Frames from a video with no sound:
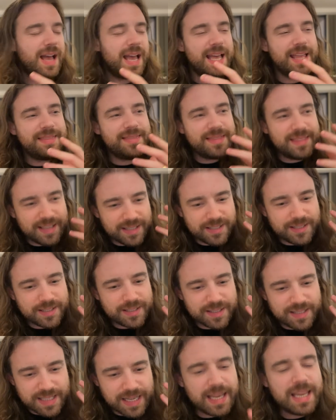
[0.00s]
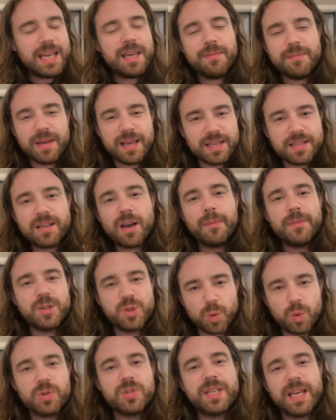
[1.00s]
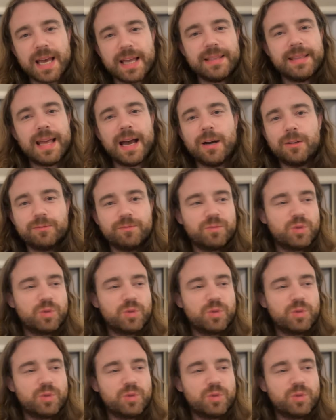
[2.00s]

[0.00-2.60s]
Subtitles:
This team is coming towards the end now.